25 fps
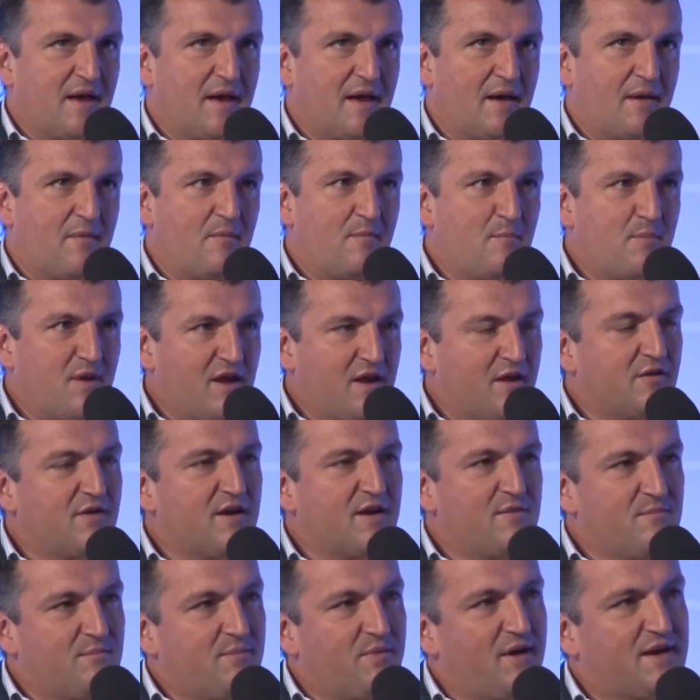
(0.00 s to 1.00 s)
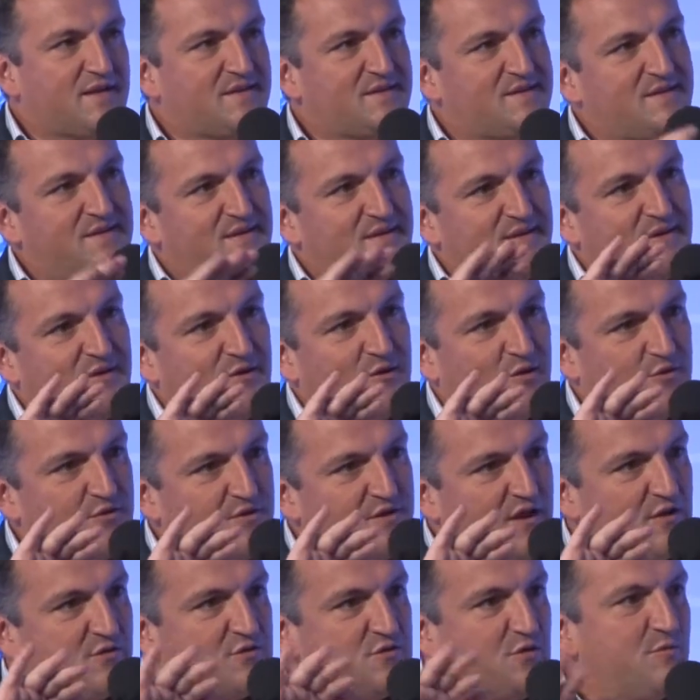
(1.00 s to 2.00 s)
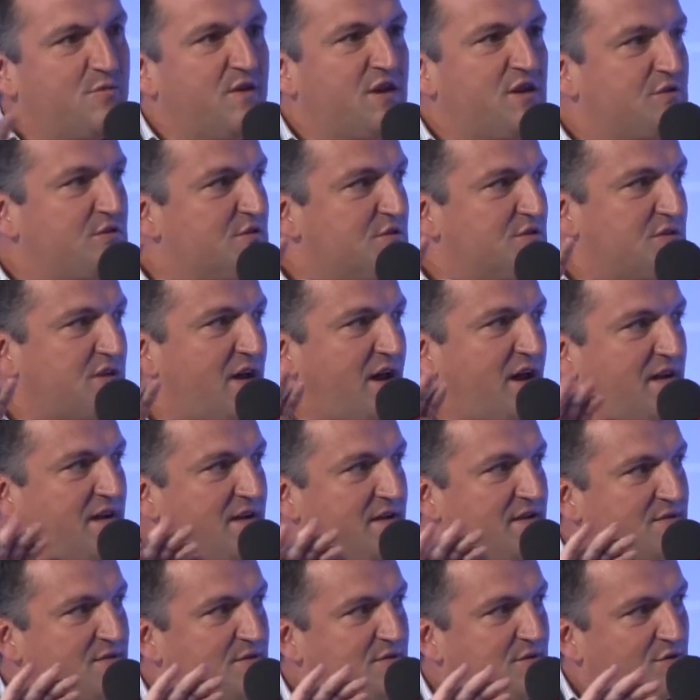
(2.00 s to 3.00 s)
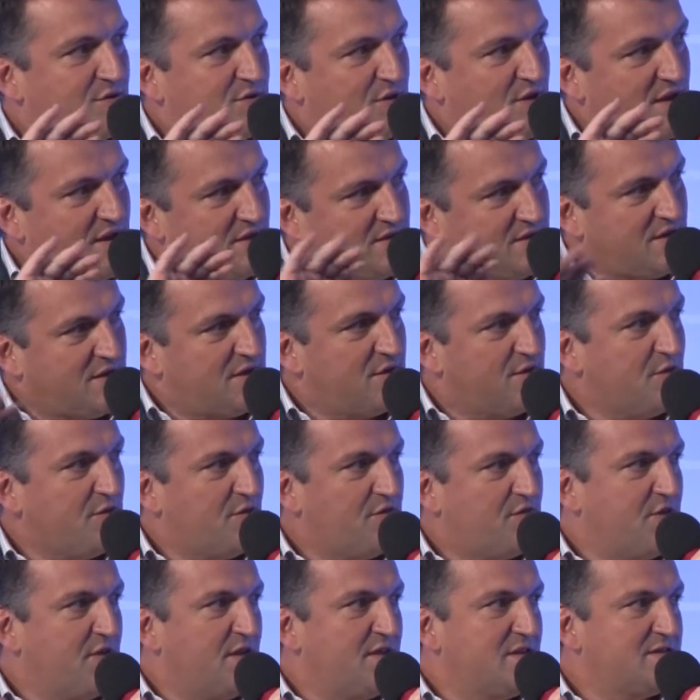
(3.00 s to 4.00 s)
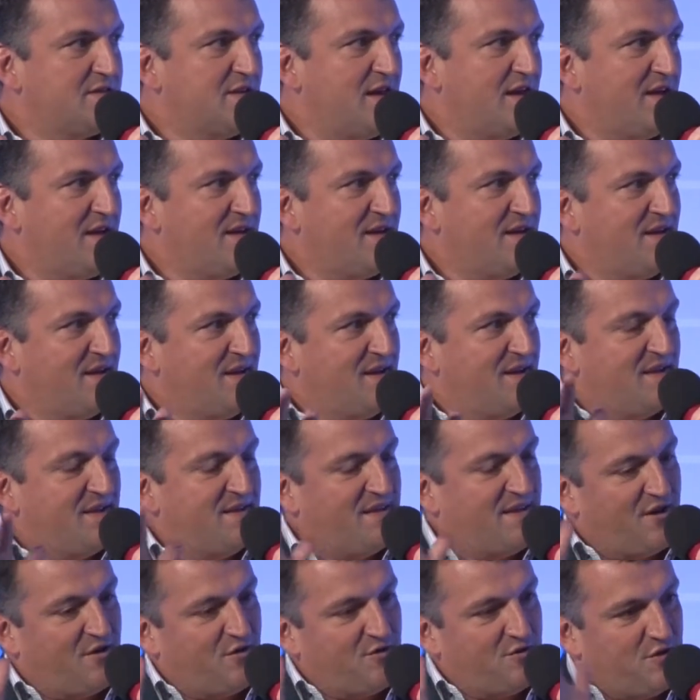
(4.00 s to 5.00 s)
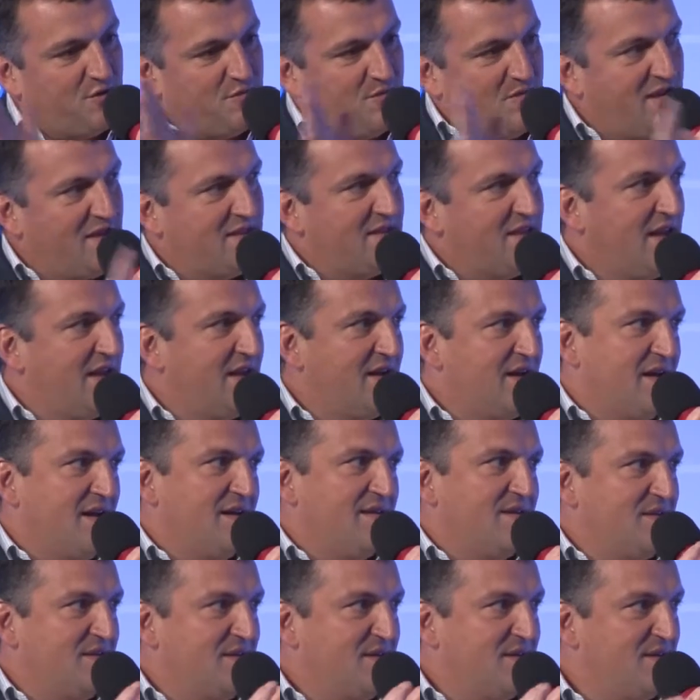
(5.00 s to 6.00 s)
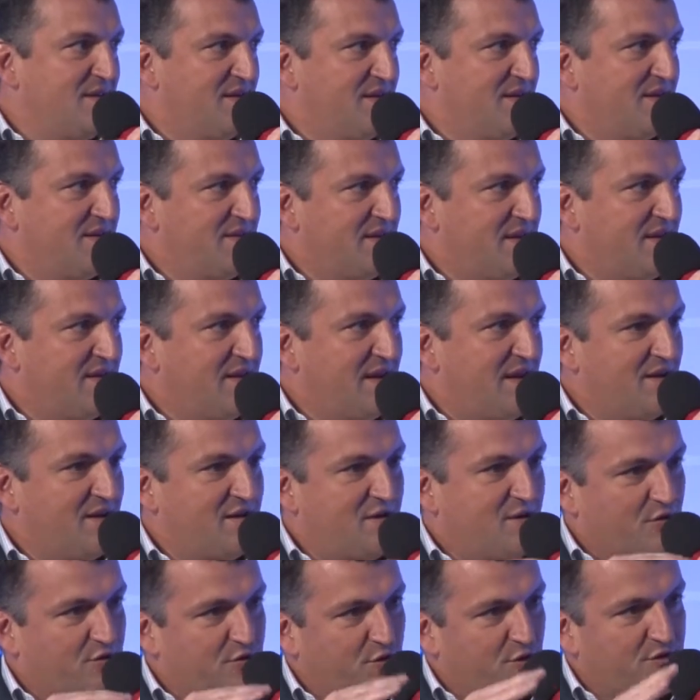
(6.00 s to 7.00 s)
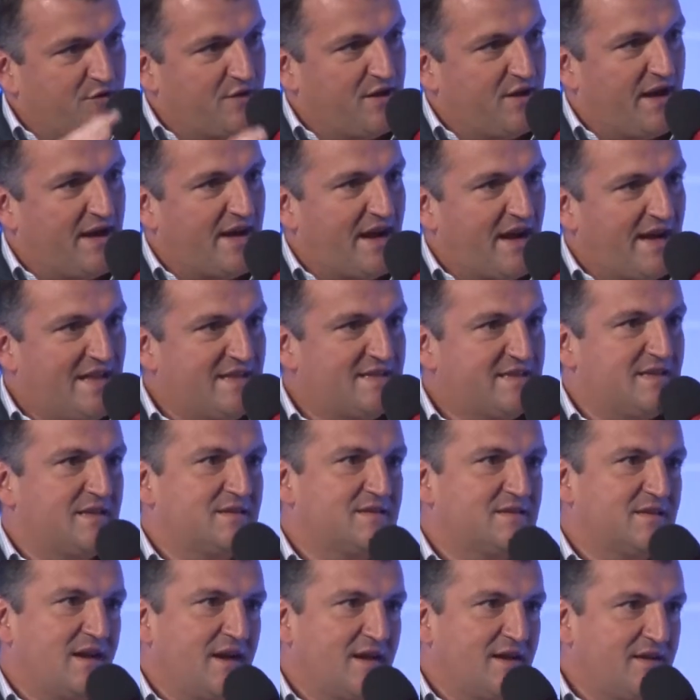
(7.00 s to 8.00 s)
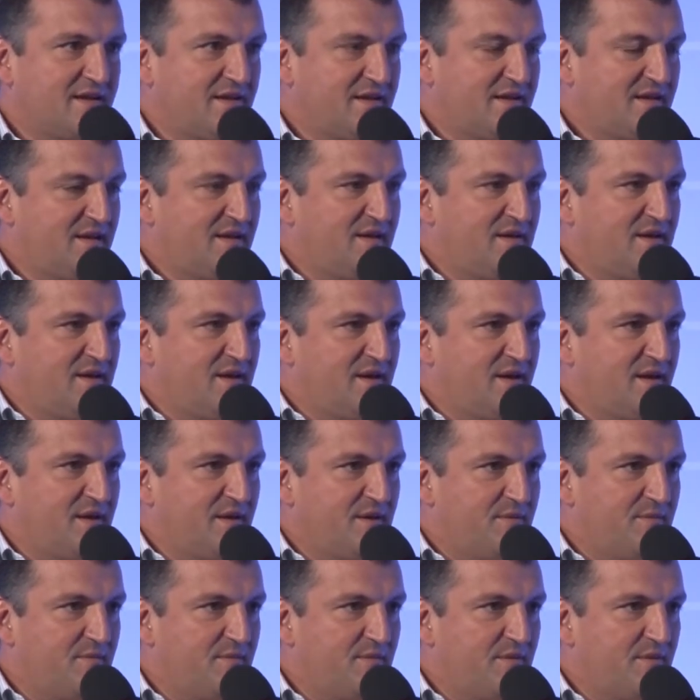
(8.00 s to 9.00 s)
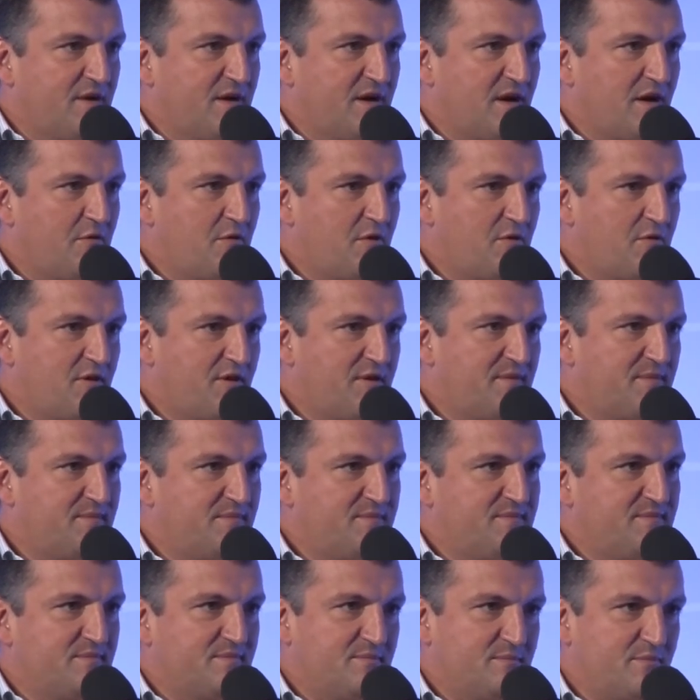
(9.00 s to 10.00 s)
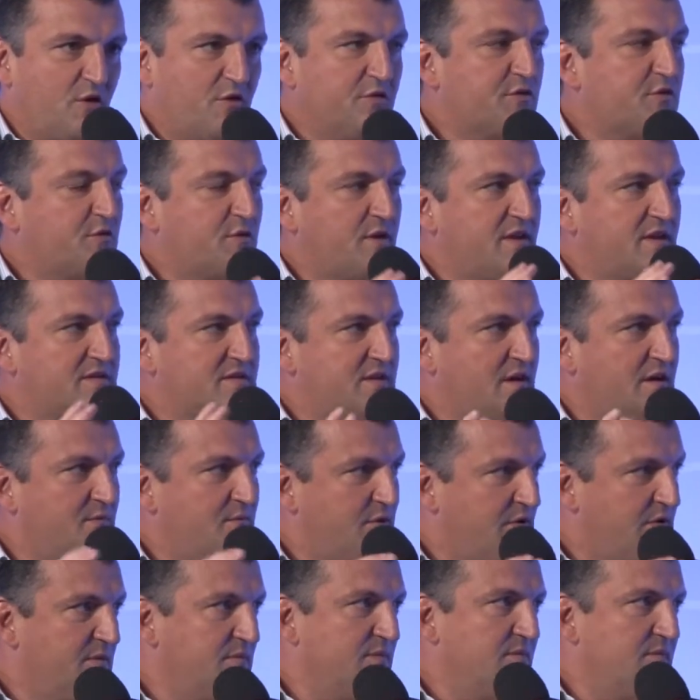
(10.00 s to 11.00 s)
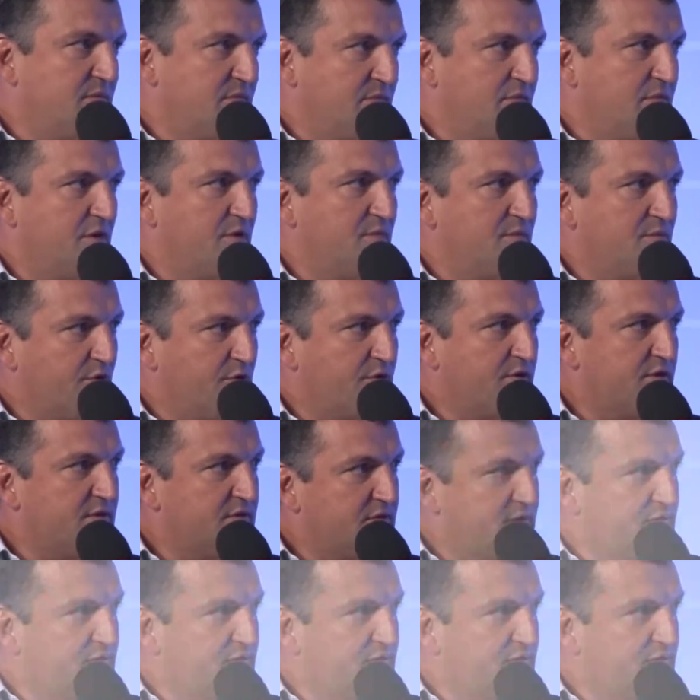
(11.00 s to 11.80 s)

a bigger impact on the automation side and on the Internet of Things side than on the big data and on analytics side. However, both trends are very, very important.